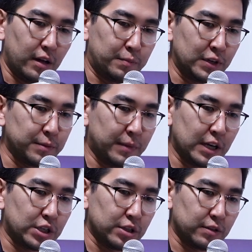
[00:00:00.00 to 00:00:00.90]
pretty
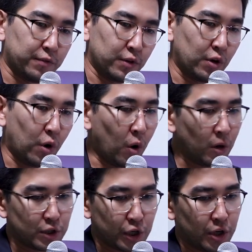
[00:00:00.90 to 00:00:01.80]
much for the
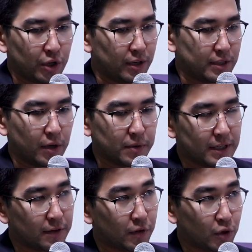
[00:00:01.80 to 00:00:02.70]
whole journey, so I was
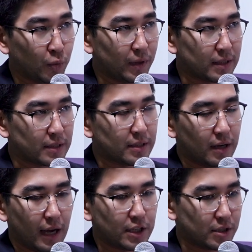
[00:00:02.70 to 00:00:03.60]
there for 2 weeks,
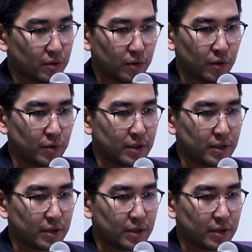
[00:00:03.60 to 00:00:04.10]
I just used